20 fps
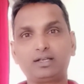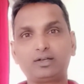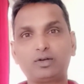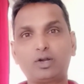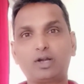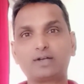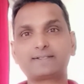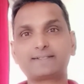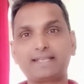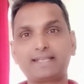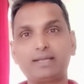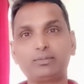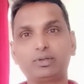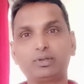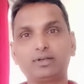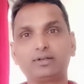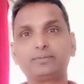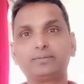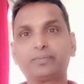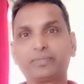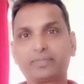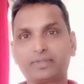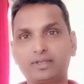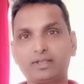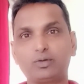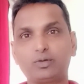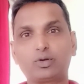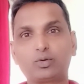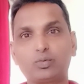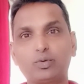not stable,
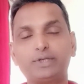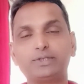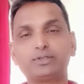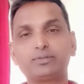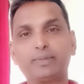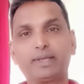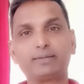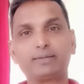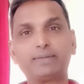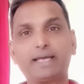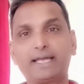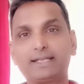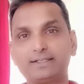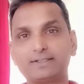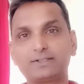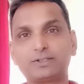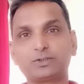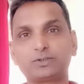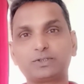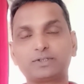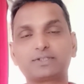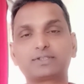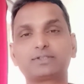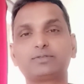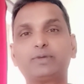you are going to make bad decisions.